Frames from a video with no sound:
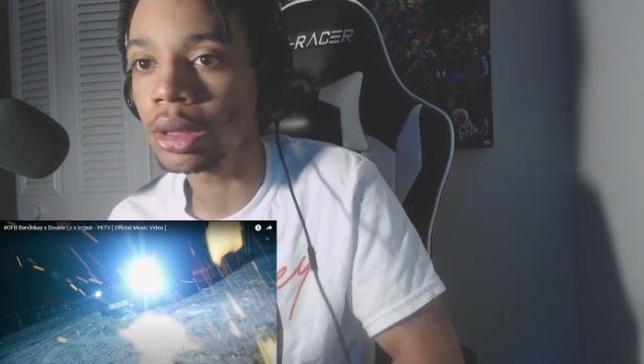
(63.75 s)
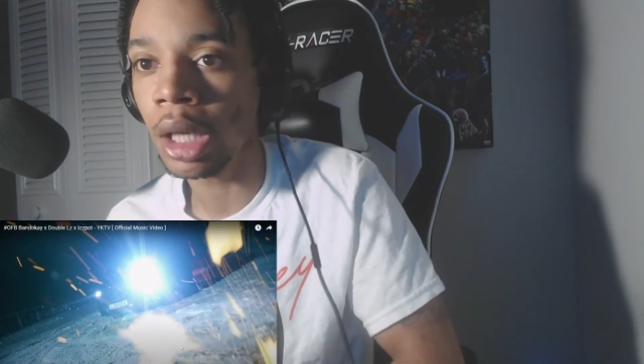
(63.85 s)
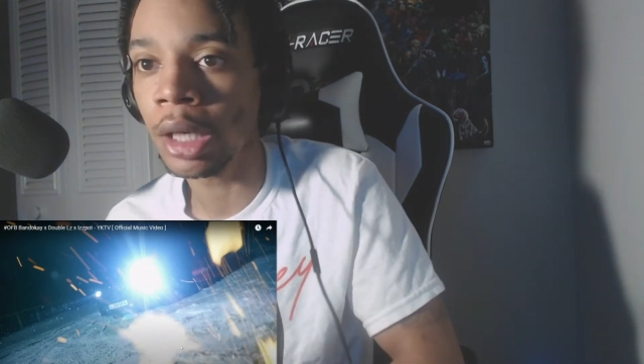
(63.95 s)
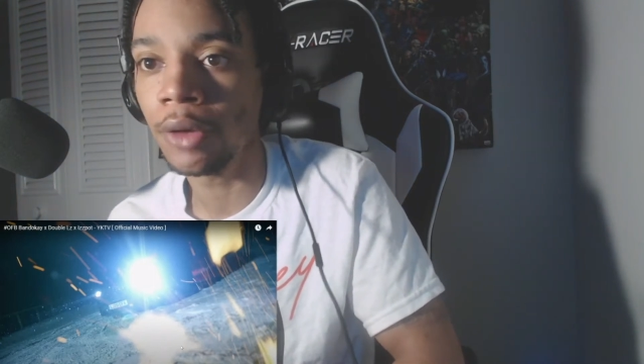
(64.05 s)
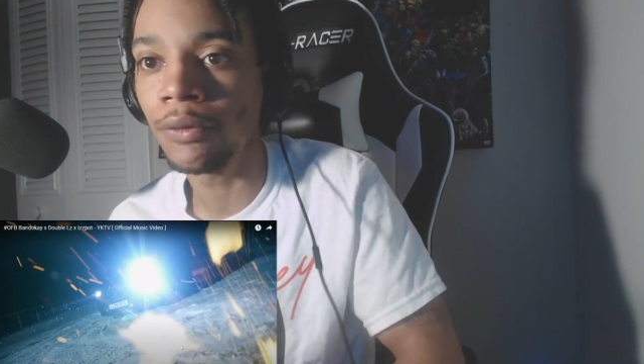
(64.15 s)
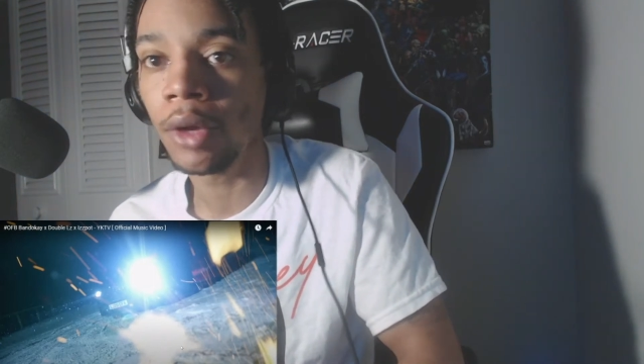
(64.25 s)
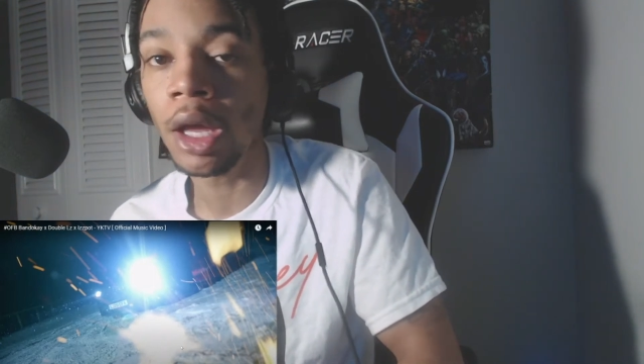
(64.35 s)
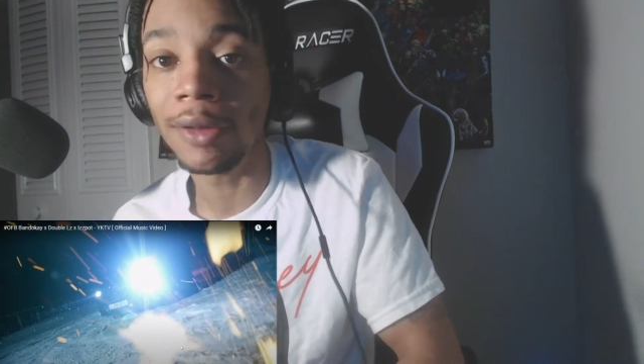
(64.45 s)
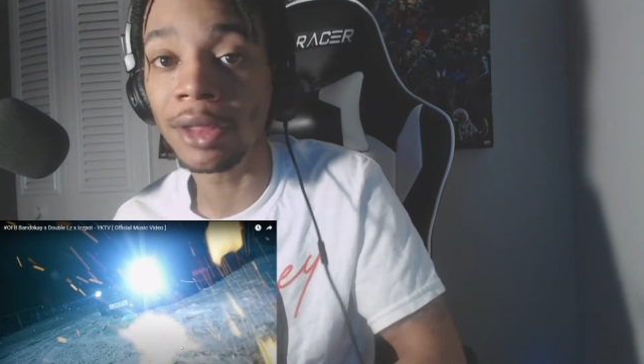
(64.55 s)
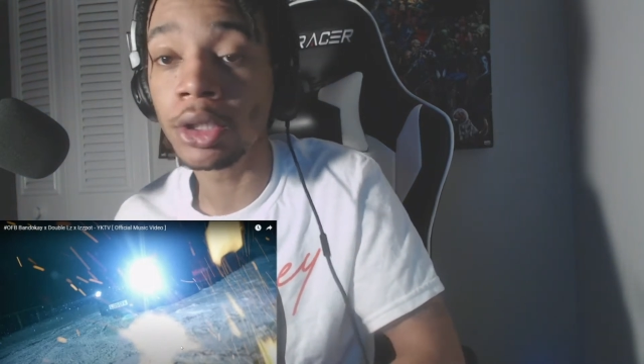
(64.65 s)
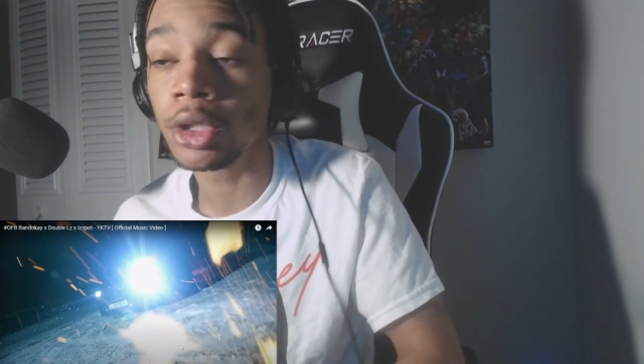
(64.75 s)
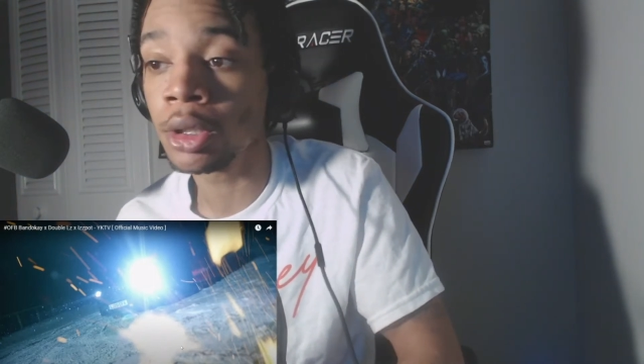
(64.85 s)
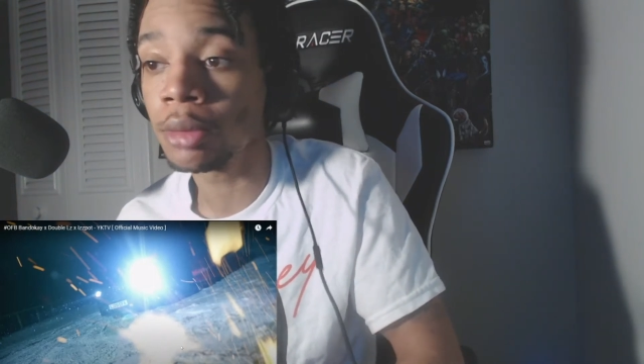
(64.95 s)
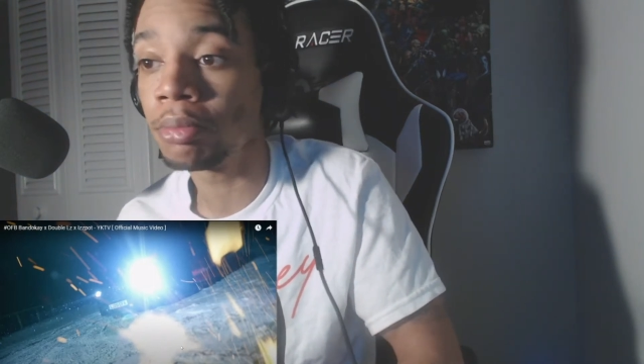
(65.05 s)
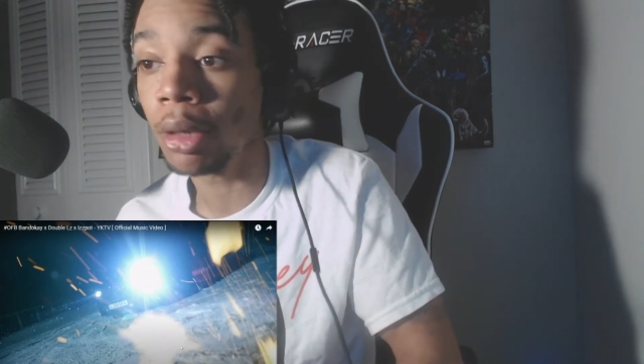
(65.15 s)
Like if if there's
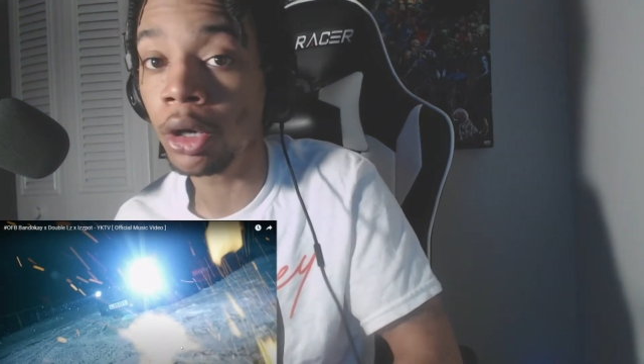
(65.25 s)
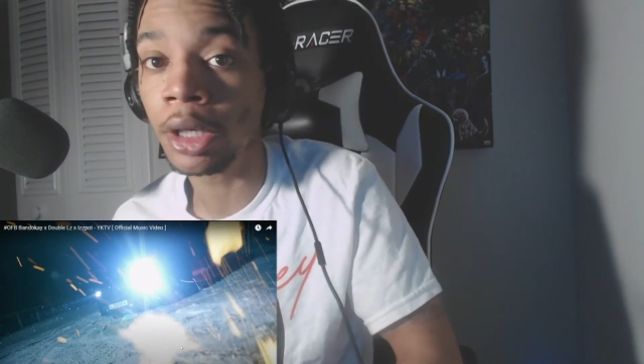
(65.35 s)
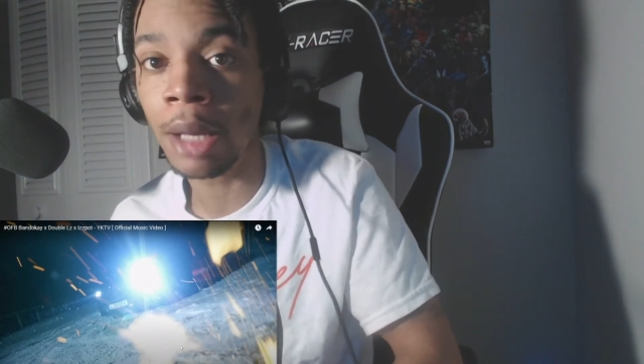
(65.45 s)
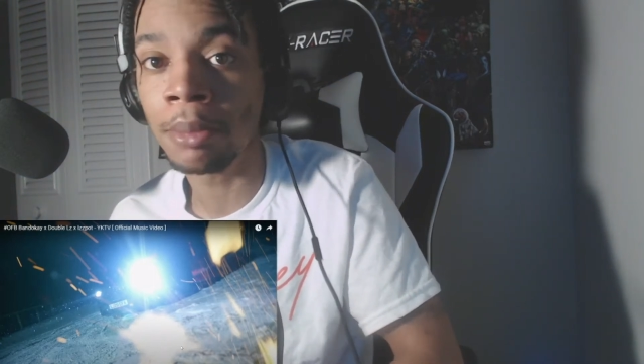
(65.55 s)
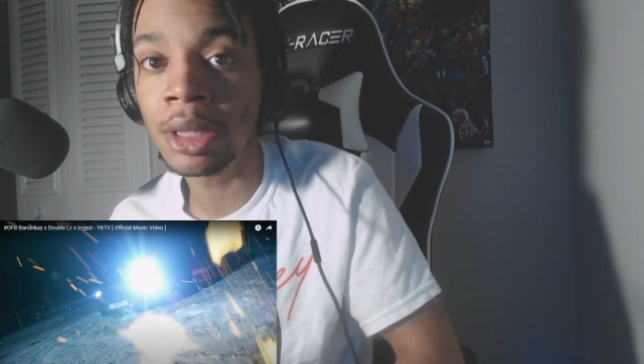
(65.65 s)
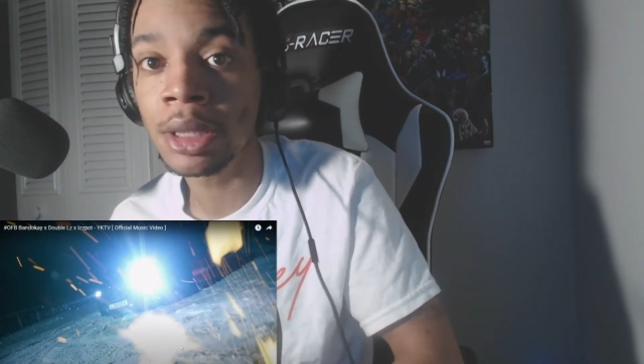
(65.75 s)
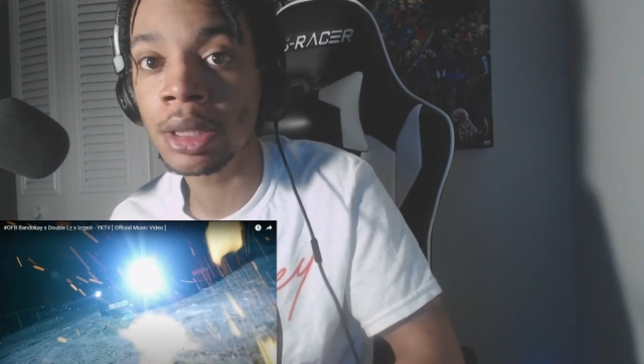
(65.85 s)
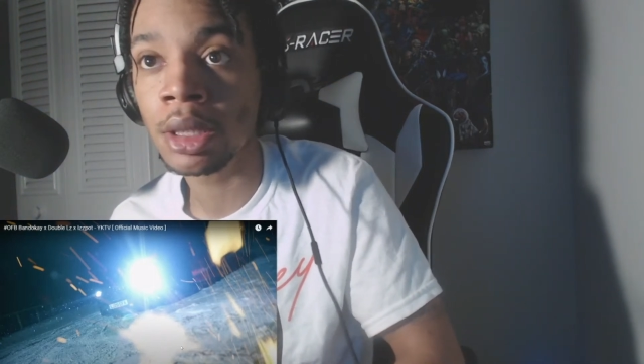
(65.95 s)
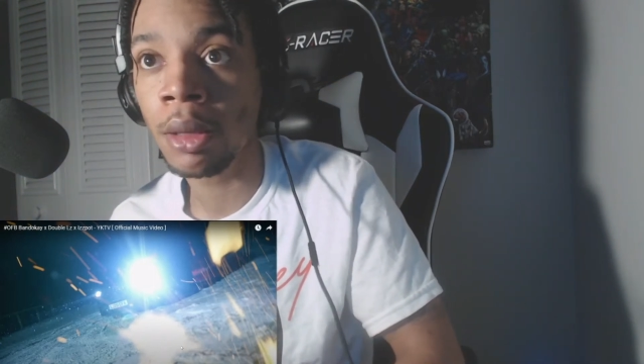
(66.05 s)
a bar that I miss,